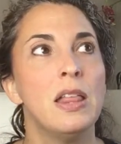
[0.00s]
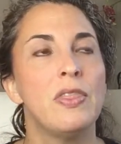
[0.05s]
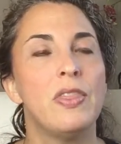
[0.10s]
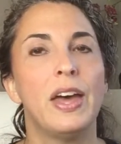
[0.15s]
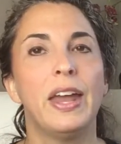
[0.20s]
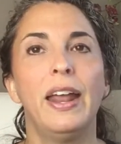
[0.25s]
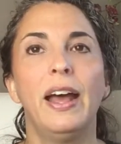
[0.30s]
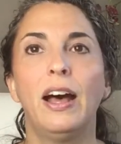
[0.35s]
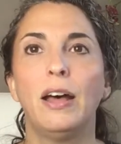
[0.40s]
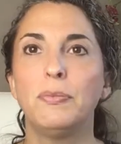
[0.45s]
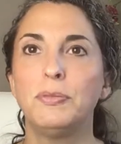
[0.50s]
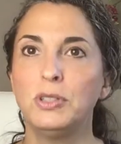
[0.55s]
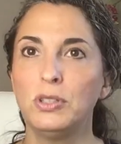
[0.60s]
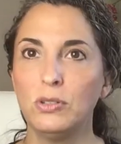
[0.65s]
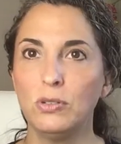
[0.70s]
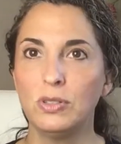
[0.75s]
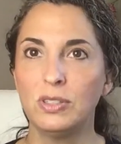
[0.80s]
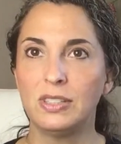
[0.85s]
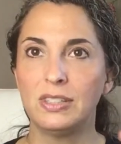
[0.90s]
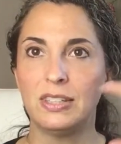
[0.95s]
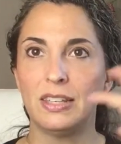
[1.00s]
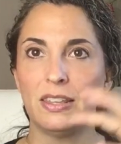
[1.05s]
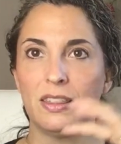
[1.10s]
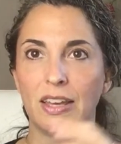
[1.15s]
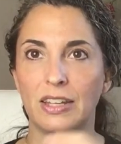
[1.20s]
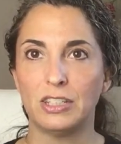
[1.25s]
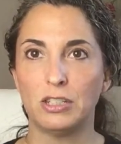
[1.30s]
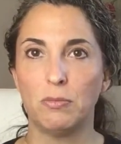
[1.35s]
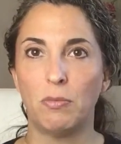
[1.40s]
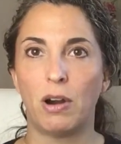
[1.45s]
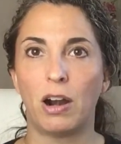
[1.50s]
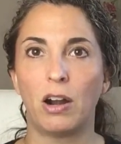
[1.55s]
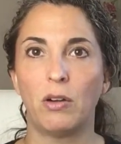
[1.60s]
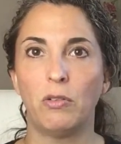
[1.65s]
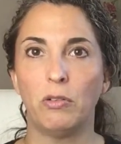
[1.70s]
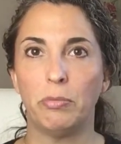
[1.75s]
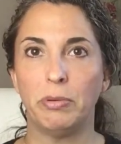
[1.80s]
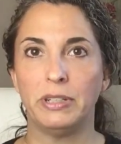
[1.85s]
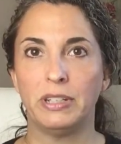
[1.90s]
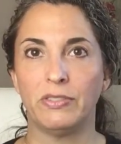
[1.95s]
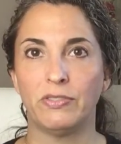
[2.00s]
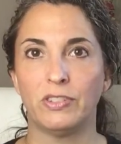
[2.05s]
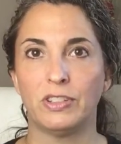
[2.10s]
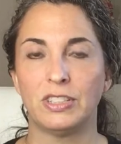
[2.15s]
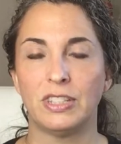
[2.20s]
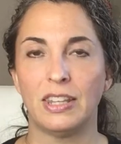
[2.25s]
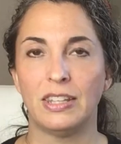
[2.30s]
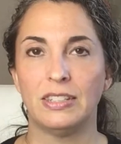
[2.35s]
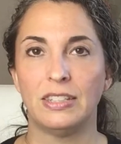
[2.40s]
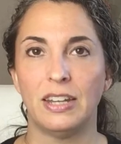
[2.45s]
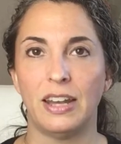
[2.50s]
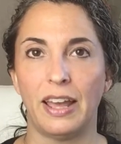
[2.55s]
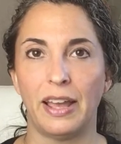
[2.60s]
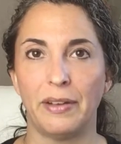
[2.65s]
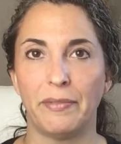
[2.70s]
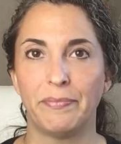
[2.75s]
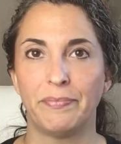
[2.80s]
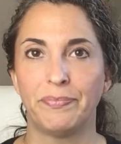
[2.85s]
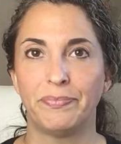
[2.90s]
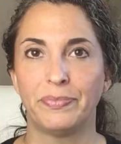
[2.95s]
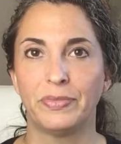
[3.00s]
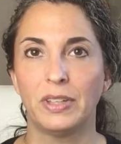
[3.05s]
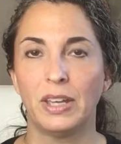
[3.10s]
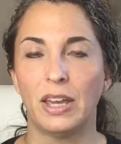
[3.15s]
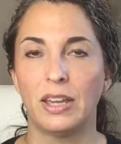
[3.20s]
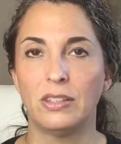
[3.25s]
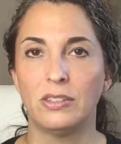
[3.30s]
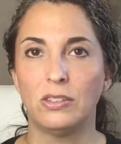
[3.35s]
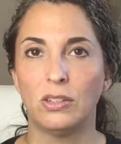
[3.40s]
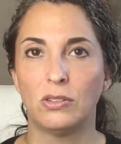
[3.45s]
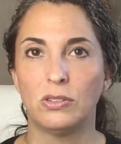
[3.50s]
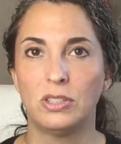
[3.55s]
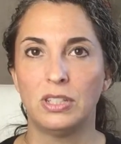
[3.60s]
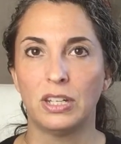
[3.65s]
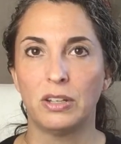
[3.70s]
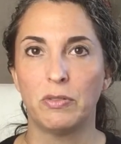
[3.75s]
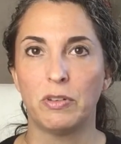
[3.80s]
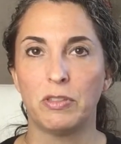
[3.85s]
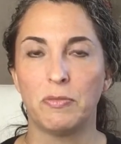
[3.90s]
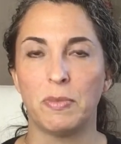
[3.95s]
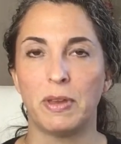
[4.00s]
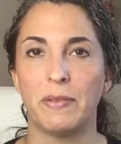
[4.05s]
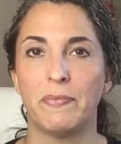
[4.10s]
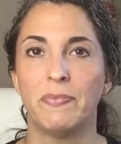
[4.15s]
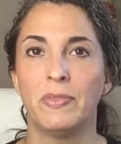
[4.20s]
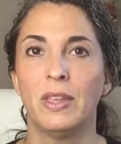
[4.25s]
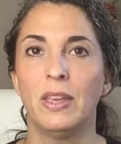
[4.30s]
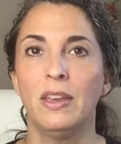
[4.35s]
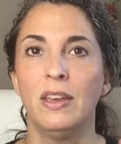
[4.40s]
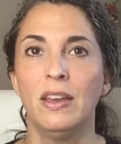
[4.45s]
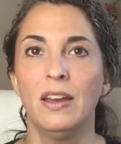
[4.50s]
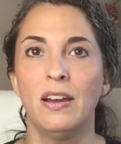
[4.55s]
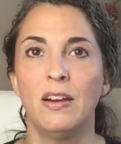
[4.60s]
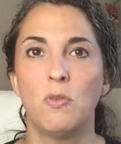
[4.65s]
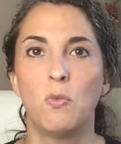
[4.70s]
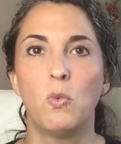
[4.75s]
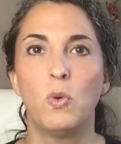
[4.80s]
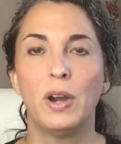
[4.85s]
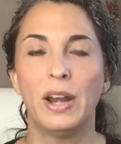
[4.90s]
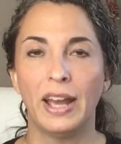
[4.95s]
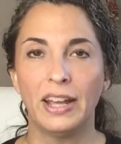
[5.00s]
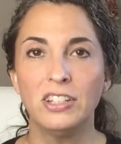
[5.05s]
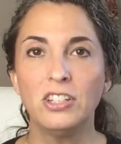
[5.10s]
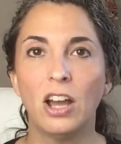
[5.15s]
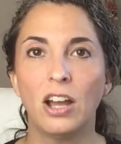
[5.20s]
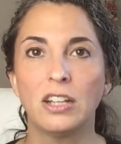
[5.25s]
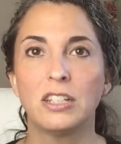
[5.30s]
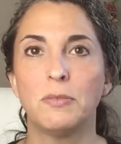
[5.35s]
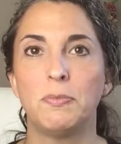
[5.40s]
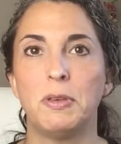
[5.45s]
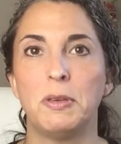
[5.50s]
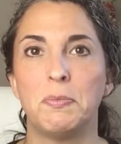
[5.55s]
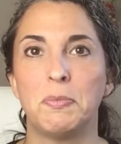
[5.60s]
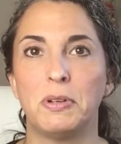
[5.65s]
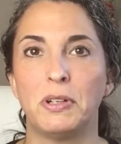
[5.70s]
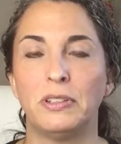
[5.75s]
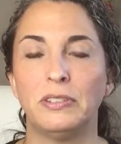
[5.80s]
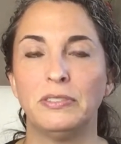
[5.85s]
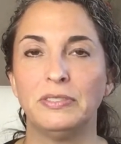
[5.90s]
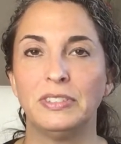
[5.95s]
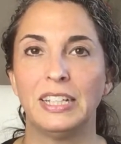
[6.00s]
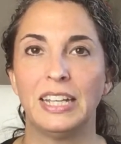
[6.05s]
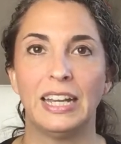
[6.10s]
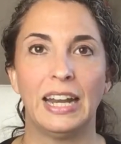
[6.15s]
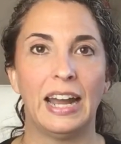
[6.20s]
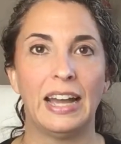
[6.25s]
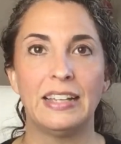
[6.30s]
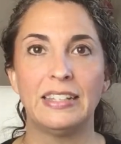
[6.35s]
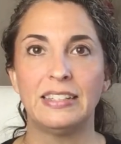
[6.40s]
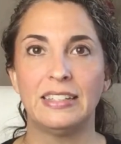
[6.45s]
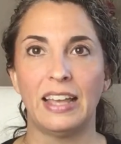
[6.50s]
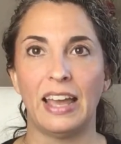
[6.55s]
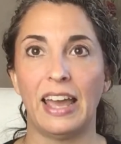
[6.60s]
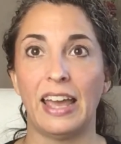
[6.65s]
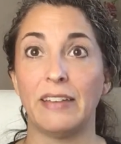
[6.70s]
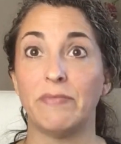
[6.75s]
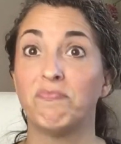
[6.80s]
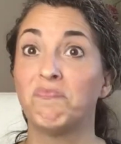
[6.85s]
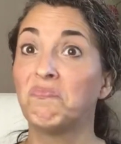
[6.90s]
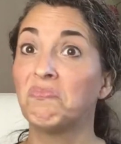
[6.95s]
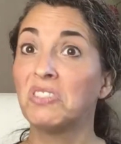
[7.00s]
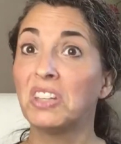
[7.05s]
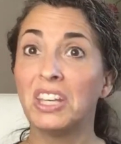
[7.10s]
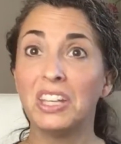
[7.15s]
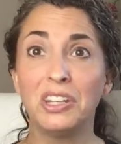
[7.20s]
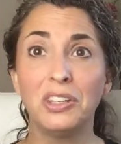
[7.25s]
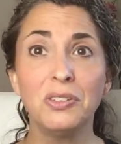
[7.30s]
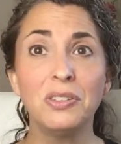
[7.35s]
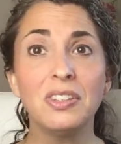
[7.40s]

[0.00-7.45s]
that helps you see that tomorrow will be different than today. Okay, so stick with me. When I talk to people and I say, can you